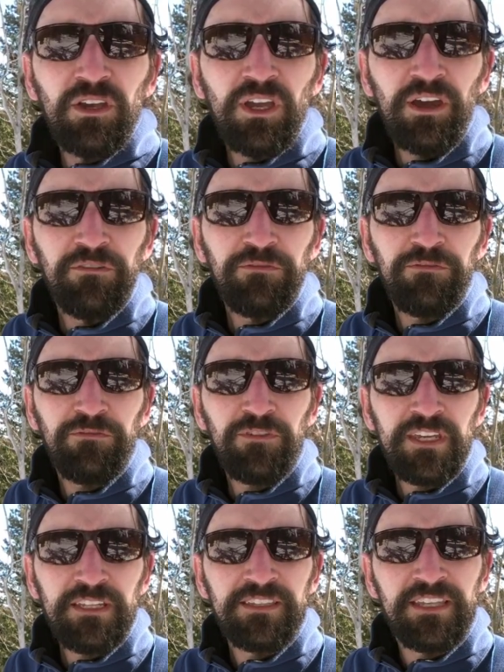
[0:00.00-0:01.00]
gun
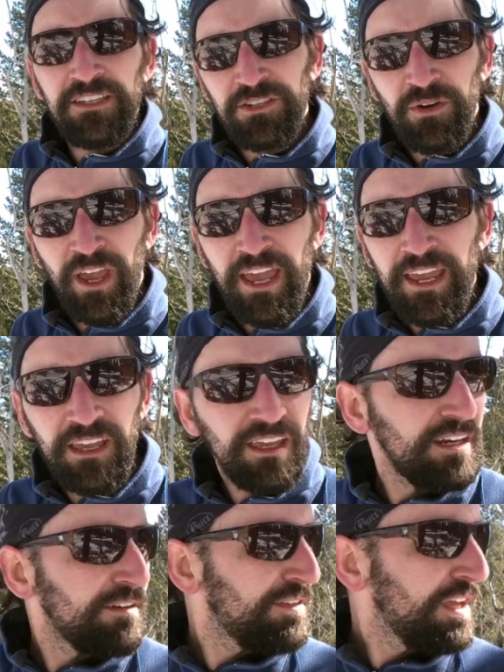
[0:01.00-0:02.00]
feeds these okay,
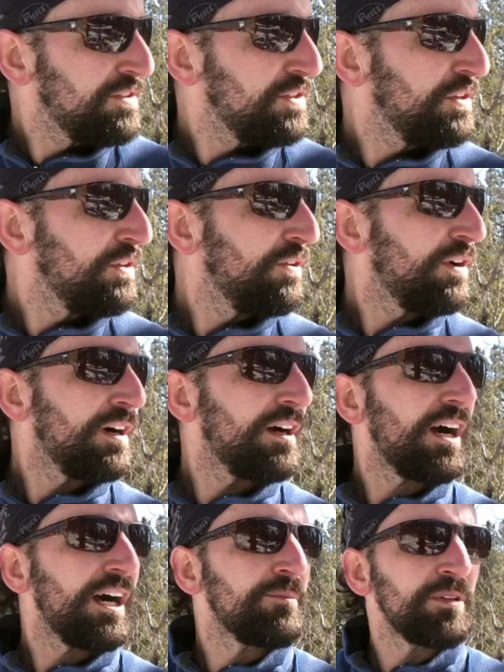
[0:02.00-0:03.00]
and if they do,
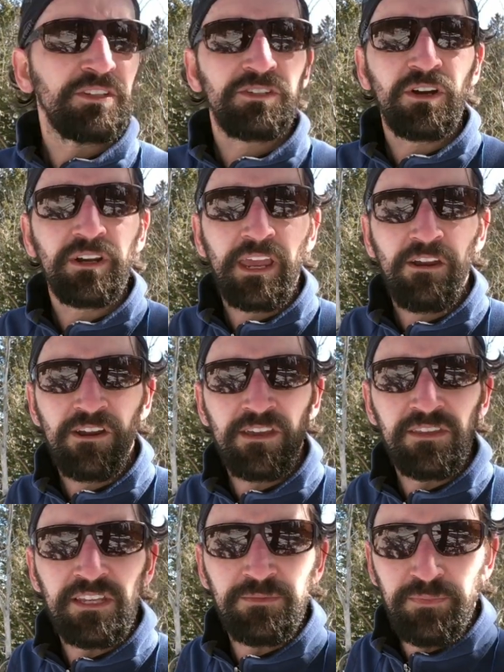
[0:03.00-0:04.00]
I'm going to start
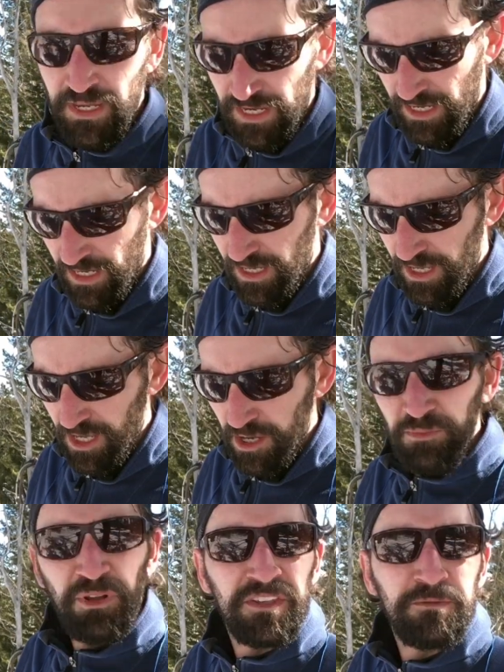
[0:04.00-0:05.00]
carrying these big
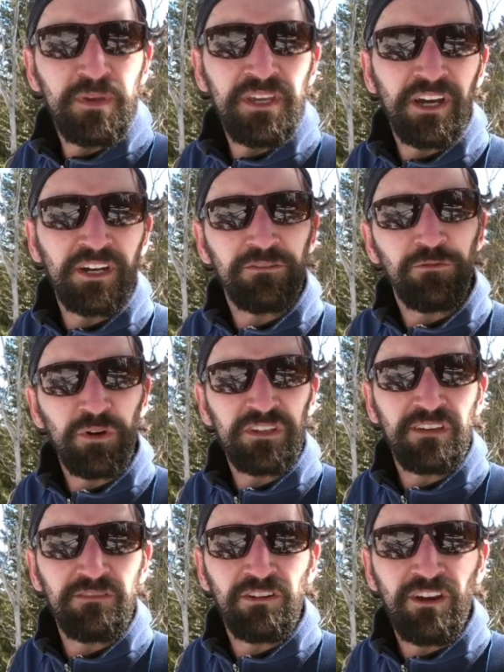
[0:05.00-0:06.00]
plus P
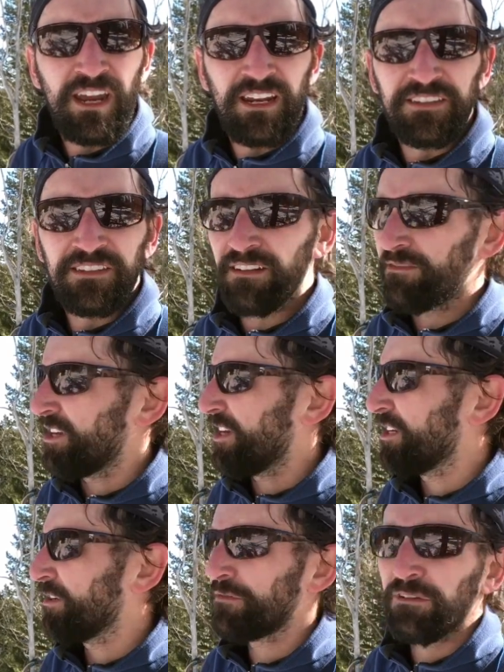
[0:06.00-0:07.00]
147 grain instead of the
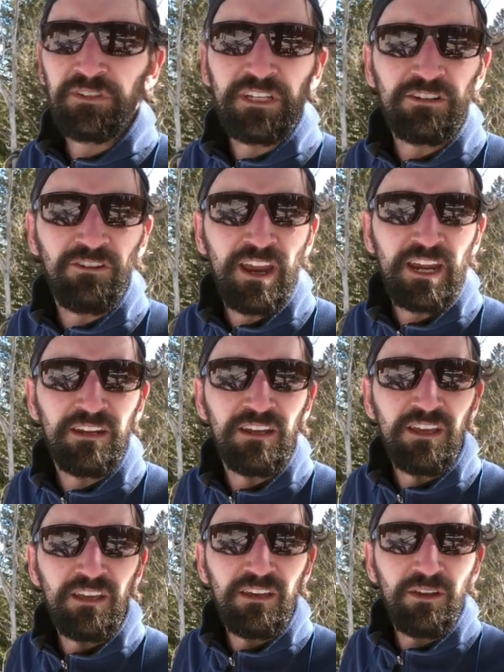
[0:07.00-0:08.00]
115 grain
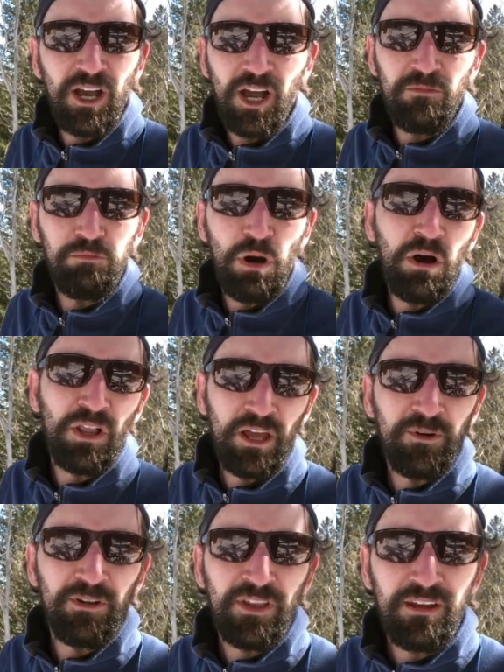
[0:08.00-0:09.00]
ball
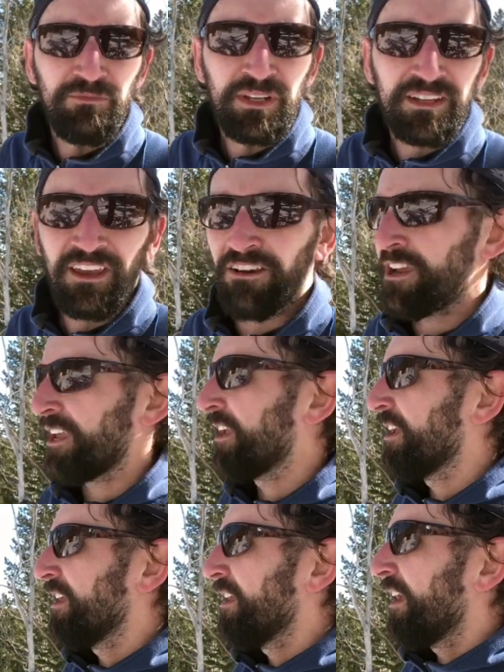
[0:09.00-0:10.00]
ammo that I've been carrying,
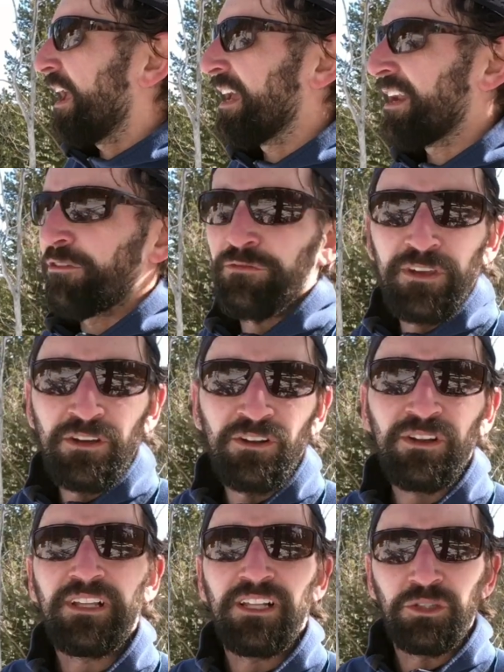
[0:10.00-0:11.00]
and I'll
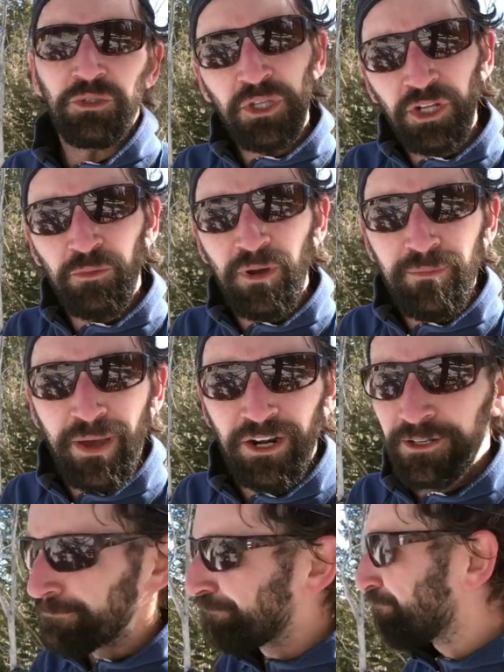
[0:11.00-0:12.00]
feel a little bit better.